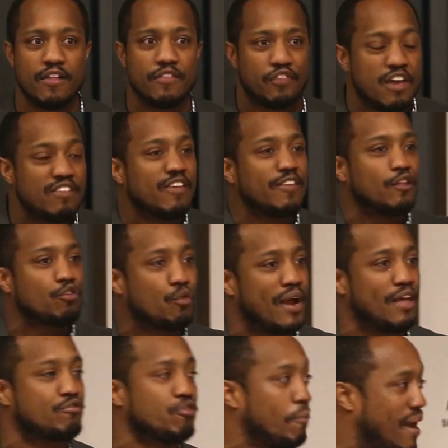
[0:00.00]
These are the
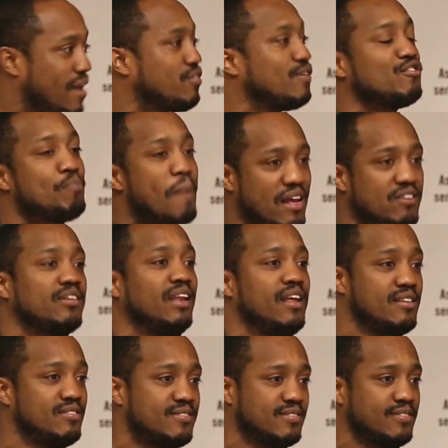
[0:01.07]
transformation
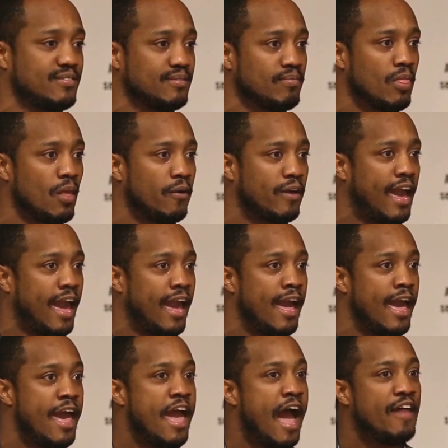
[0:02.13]
specialists, okay?
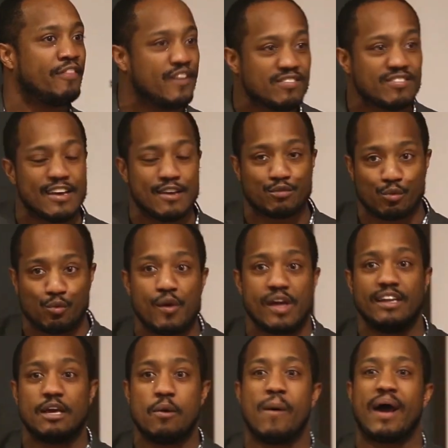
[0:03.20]
And this is
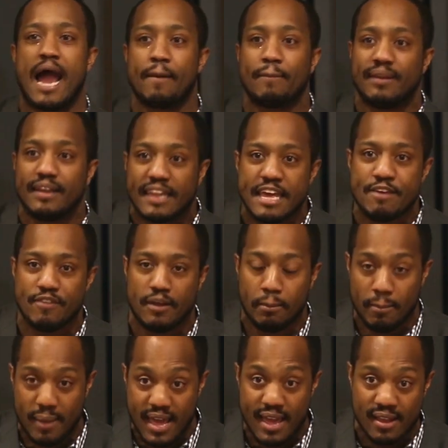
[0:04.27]
really what I believe it
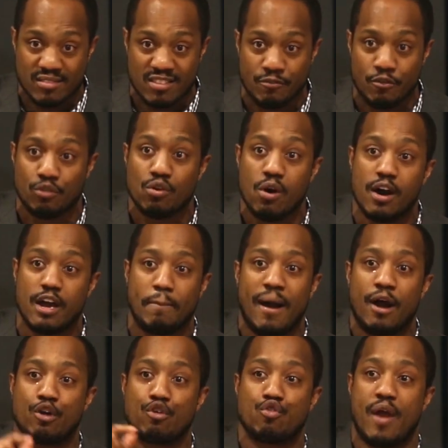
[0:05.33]
means if you talk
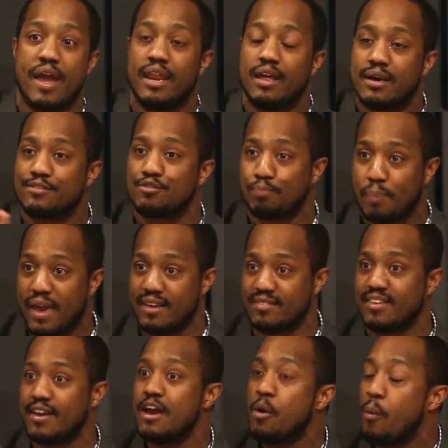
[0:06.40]
about creating a
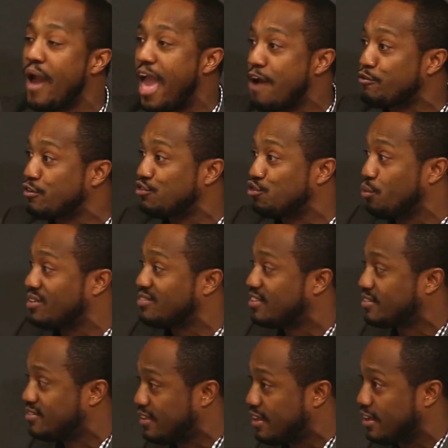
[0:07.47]
space where every student
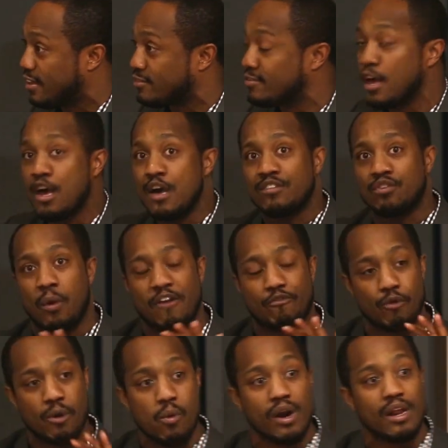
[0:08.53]
succeeds. So if
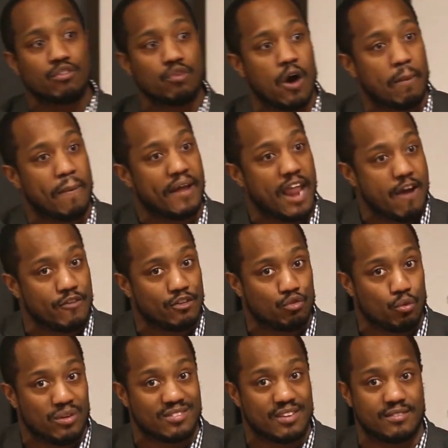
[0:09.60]
we want to talk about every
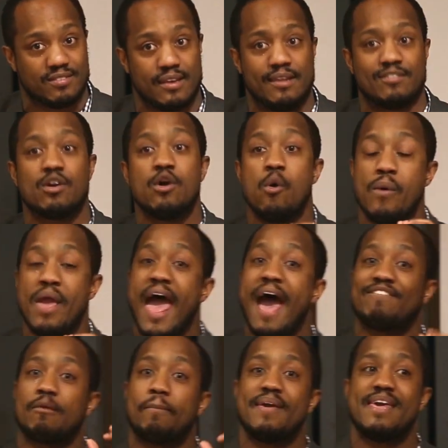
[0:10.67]
student succeeds, we
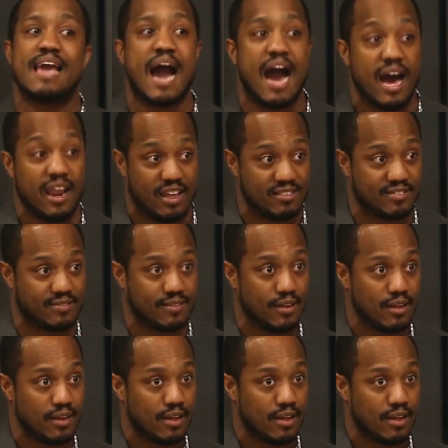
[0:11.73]
have to be honest